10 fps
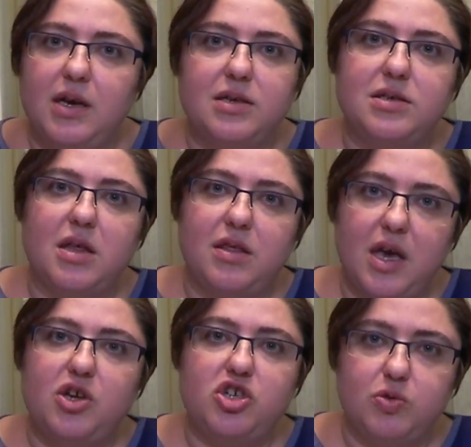as
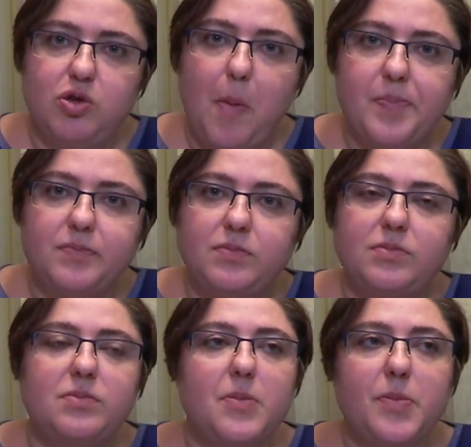they should,
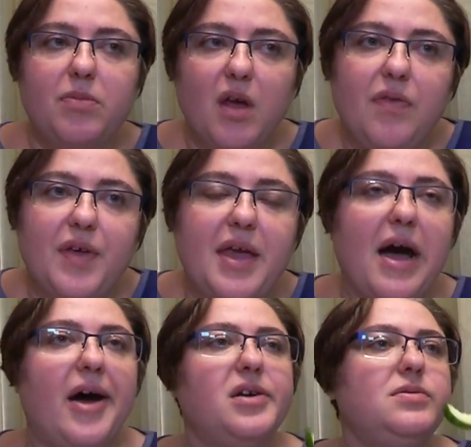and they
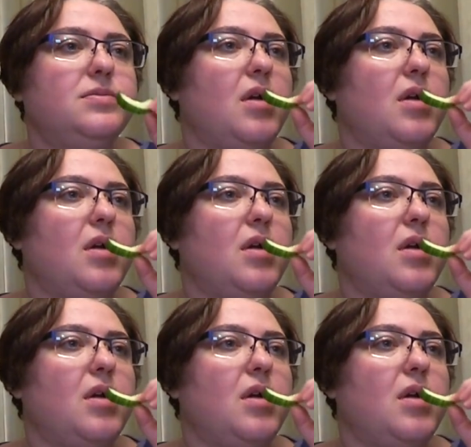are.